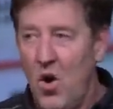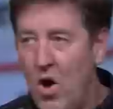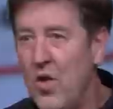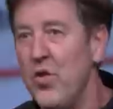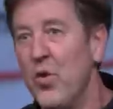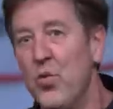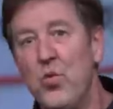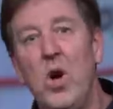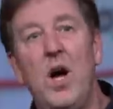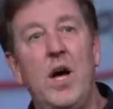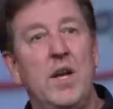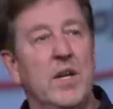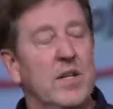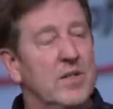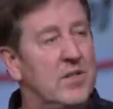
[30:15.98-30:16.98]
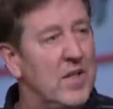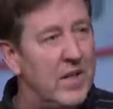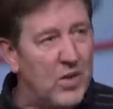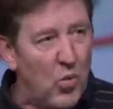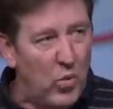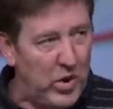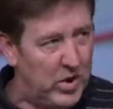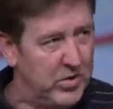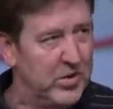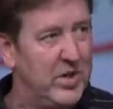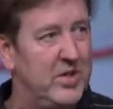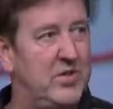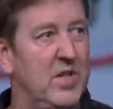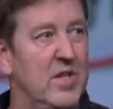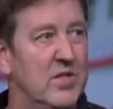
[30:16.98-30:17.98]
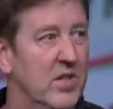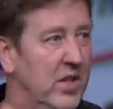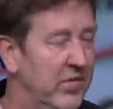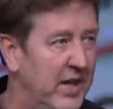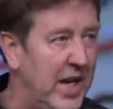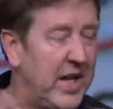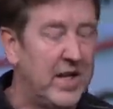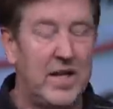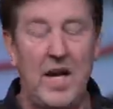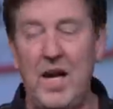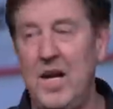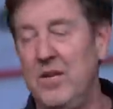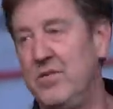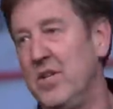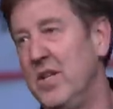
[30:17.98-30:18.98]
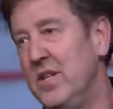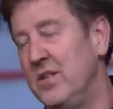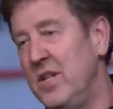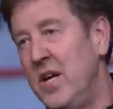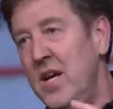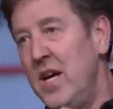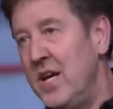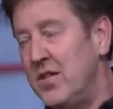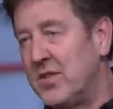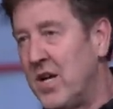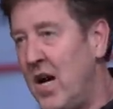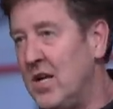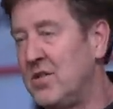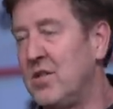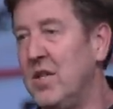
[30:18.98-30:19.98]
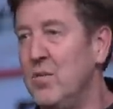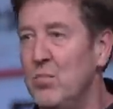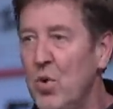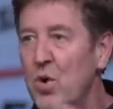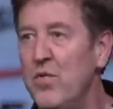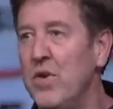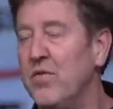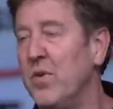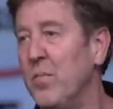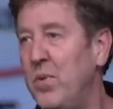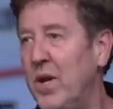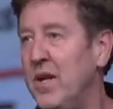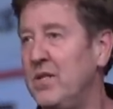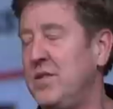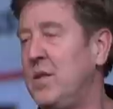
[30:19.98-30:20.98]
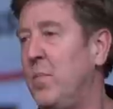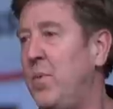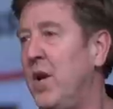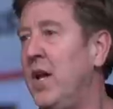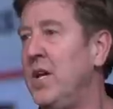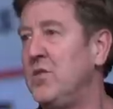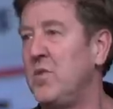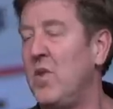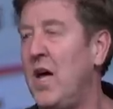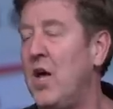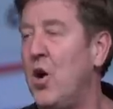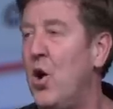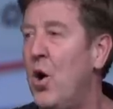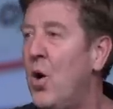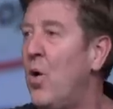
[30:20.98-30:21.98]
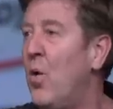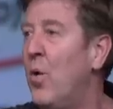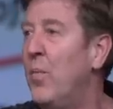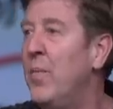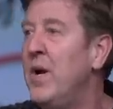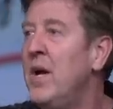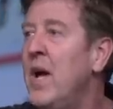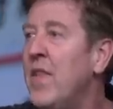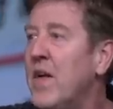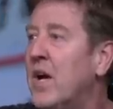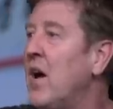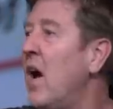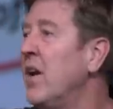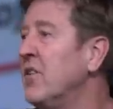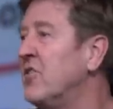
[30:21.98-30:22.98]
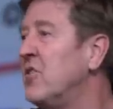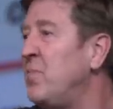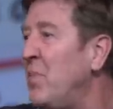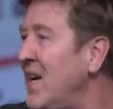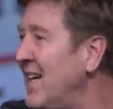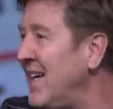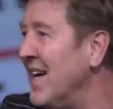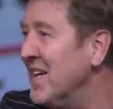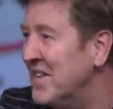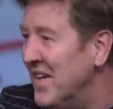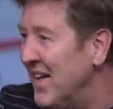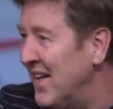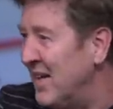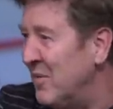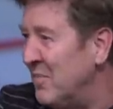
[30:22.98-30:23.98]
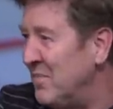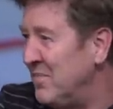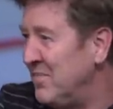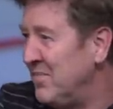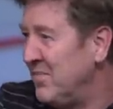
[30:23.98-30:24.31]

on the run and he's in the wilderness and he's living out of caves and he's, he's constantly moving from place to place without a home, that God is speaking to him.